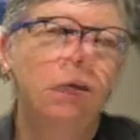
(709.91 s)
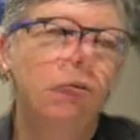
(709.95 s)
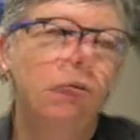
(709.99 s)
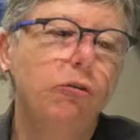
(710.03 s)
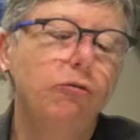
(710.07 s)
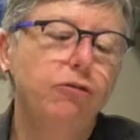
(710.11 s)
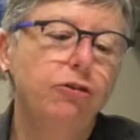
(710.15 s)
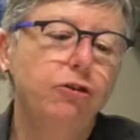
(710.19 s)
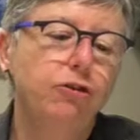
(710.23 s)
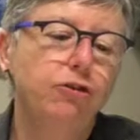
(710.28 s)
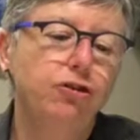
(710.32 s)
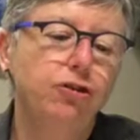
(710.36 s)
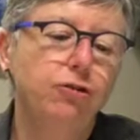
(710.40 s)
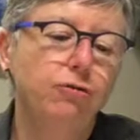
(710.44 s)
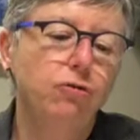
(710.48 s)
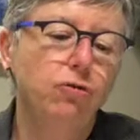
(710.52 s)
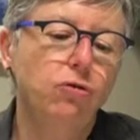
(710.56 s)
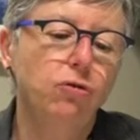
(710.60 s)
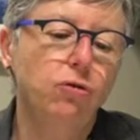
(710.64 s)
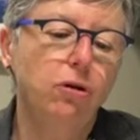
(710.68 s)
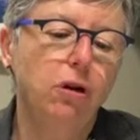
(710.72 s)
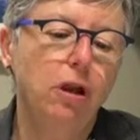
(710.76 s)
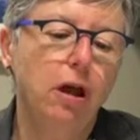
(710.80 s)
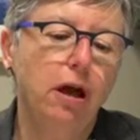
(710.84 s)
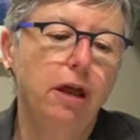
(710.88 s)
Well, first of
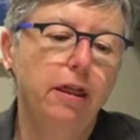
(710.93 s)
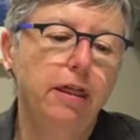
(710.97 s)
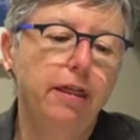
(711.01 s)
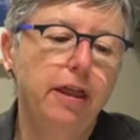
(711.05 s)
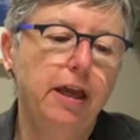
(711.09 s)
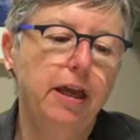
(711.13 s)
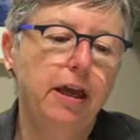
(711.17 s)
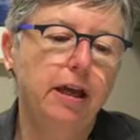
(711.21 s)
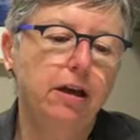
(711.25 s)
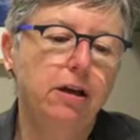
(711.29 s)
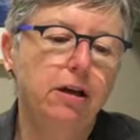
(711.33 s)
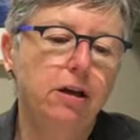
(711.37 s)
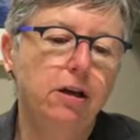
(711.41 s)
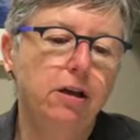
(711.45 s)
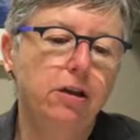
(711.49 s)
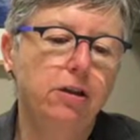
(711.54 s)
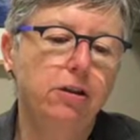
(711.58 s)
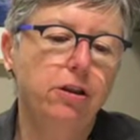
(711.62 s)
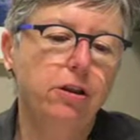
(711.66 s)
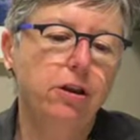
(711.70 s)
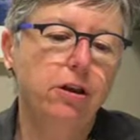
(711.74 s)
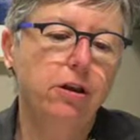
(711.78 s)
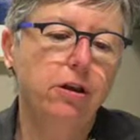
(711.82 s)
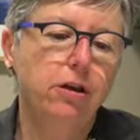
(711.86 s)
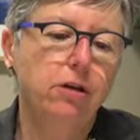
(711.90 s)
all, I think
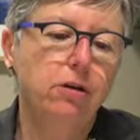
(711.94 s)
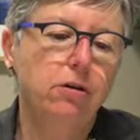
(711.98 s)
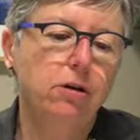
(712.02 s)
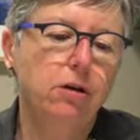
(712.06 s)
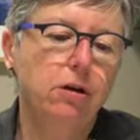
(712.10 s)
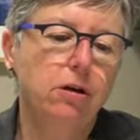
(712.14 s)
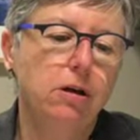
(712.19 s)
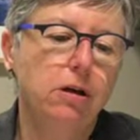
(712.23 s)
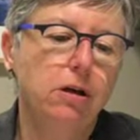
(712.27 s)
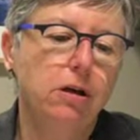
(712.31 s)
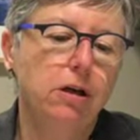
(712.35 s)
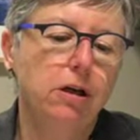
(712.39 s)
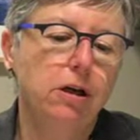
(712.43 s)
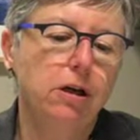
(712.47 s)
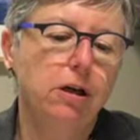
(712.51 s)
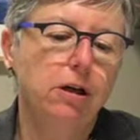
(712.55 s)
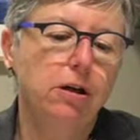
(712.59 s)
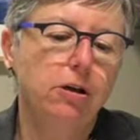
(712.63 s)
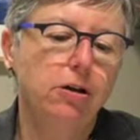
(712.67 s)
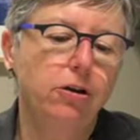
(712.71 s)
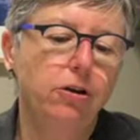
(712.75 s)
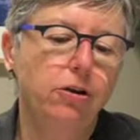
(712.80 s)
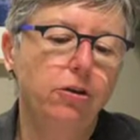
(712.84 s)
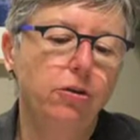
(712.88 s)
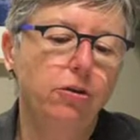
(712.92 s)
the
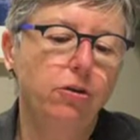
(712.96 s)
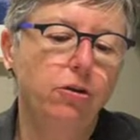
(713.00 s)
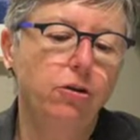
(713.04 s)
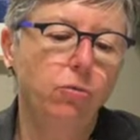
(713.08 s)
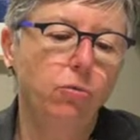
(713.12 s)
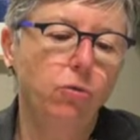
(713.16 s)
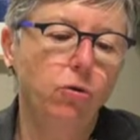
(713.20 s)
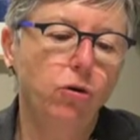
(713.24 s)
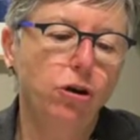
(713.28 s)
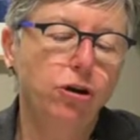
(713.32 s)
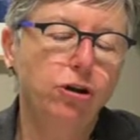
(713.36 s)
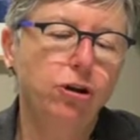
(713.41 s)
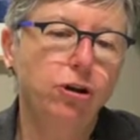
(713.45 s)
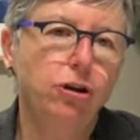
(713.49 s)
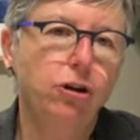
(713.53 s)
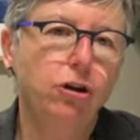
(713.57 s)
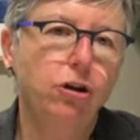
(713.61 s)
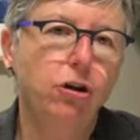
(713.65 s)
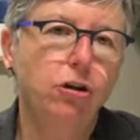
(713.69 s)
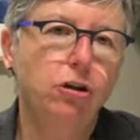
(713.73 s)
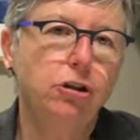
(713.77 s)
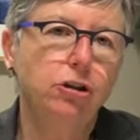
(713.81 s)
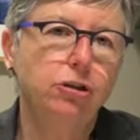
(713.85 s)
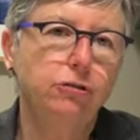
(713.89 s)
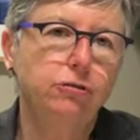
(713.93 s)
work that the
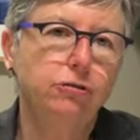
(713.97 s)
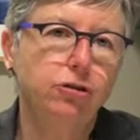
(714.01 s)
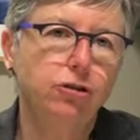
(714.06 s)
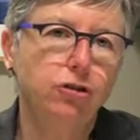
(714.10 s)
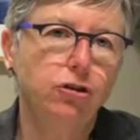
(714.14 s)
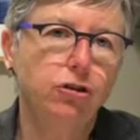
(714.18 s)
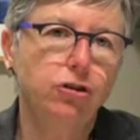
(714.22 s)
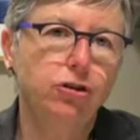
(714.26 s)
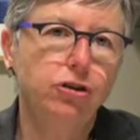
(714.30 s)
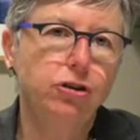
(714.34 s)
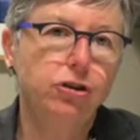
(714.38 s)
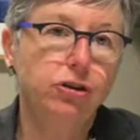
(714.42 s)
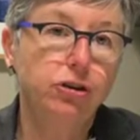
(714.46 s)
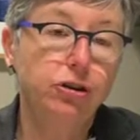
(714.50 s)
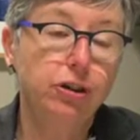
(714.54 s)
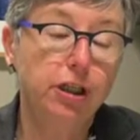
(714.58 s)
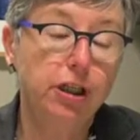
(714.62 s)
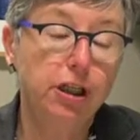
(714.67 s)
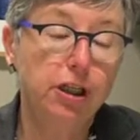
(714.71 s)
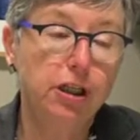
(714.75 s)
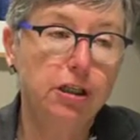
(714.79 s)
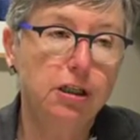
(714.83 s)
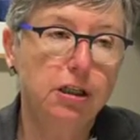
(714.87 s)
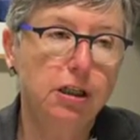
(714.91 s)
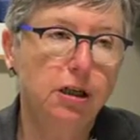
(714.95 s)
College of Surgeons
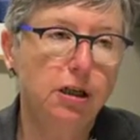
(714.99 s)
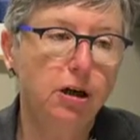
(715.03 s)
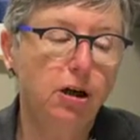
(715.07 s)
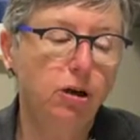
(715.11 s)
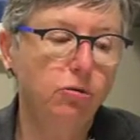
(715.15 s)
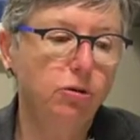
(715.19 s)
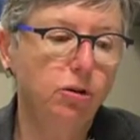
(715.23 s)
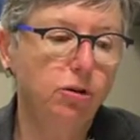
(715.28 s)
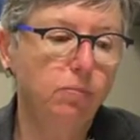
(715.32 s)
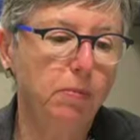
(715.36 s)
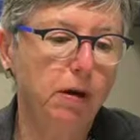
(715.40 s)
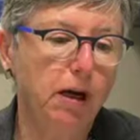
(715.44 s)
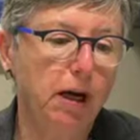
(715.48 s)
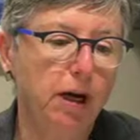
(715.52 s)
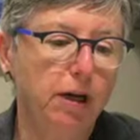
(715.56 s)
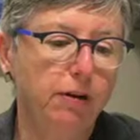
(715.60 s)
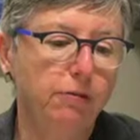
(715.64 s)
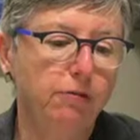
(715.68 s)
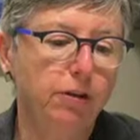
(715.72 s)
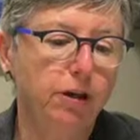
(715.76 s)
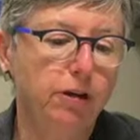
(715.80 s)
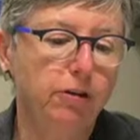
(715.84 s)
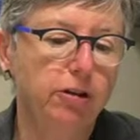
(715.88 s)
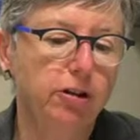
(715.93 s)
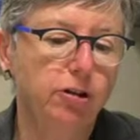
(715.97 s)
did, and I was part
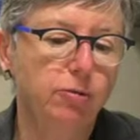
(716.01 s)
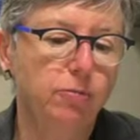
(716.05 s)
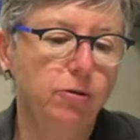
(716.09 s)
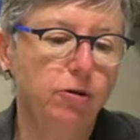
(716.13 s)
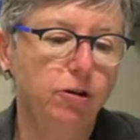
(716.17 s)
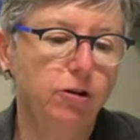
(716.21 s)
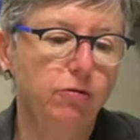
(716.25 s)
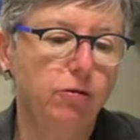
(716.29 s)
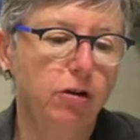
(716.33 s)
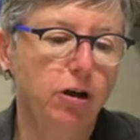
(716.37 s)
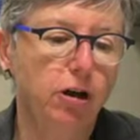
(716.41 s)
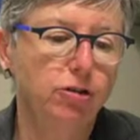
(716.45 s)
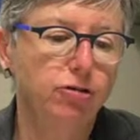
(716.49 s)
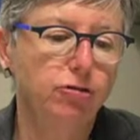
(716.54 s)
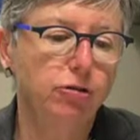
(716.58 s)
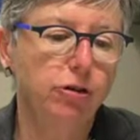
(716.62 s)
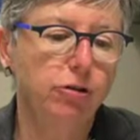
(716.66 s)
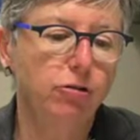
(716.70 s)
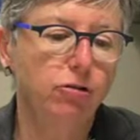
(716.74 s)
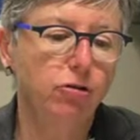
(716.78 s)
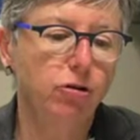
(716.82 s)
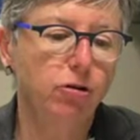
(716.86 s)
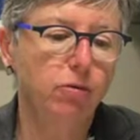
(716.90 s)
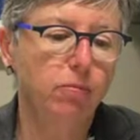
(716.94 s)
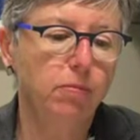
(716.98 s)
of their expert advisory
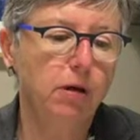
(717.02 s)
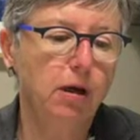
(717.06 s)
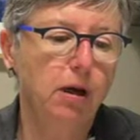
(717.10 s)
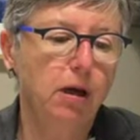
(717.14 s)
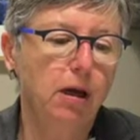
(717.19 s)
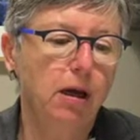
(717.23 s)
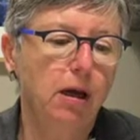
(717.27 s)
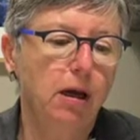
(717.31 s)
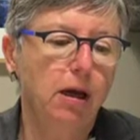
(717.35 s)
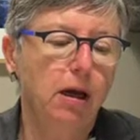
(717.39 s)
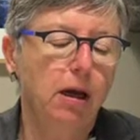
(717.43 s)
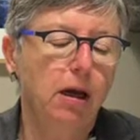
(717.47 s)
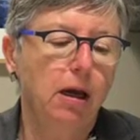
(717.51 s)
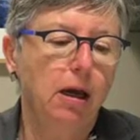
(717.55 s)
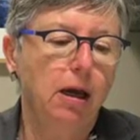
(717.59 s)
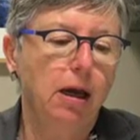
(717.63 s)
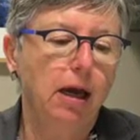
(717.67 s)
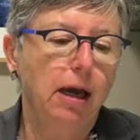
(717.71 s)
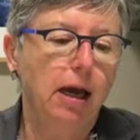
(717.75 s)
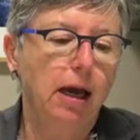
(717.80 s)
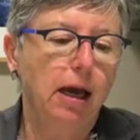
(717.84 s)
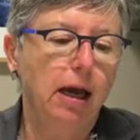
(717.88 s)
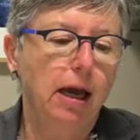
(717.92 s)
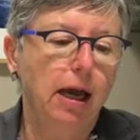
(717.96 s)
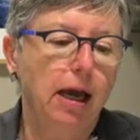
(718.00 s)
group,
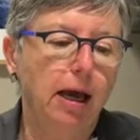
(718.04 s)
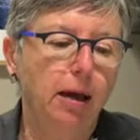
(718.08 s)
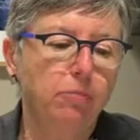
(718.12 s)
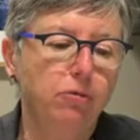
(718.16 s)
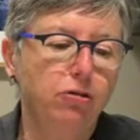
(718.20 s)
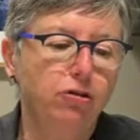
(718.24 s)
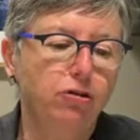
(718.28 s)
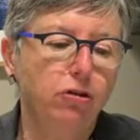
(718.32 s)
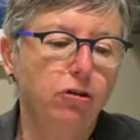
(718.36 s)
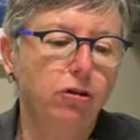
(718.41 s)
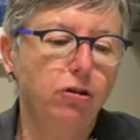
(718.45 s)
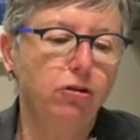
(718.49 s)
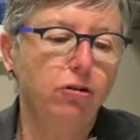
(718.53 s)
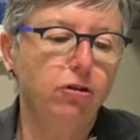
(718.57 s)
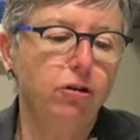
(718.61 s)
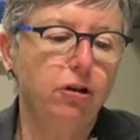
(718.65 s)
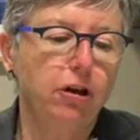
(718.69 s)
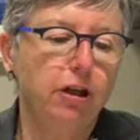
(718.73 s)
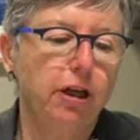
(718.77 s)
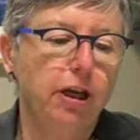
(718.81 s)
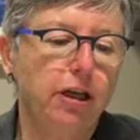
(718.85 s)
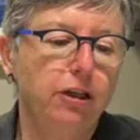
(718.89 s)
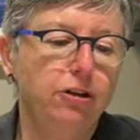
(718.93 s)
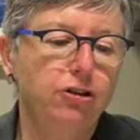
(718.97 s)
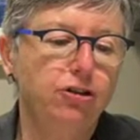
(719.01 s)

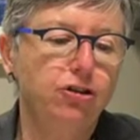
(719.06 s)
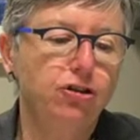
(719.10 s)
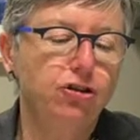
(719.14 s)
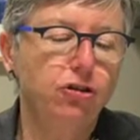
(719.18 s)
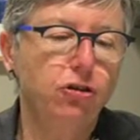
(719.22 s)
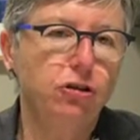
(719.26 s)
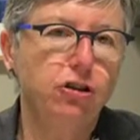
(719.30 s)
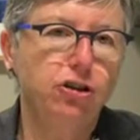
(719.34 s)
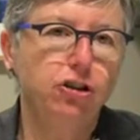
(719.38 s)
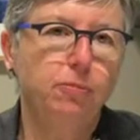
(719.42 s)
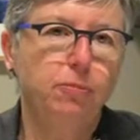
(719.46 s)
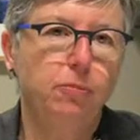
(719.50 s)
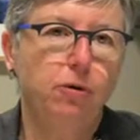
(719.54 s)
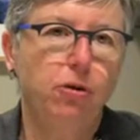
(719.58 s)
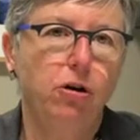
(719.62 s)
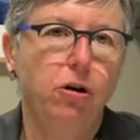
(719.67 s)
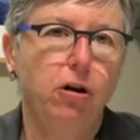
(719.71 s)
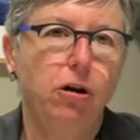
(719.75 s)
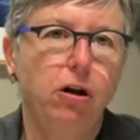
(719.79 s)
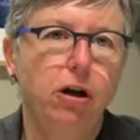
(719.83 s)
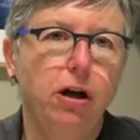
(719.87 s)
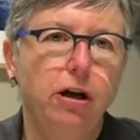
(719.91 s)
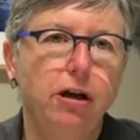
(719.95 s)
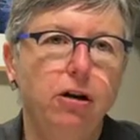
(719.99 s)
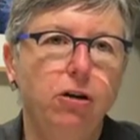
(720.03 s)
absolutely shone a
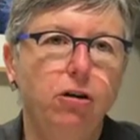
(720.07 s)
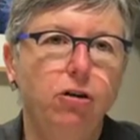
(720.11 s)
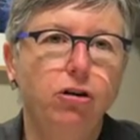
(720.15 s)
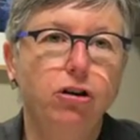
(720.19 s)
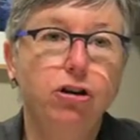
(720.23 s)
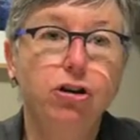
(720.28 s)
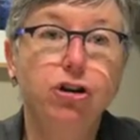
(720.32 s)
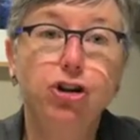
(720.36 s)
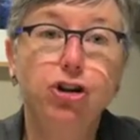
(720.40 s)
spotlight on a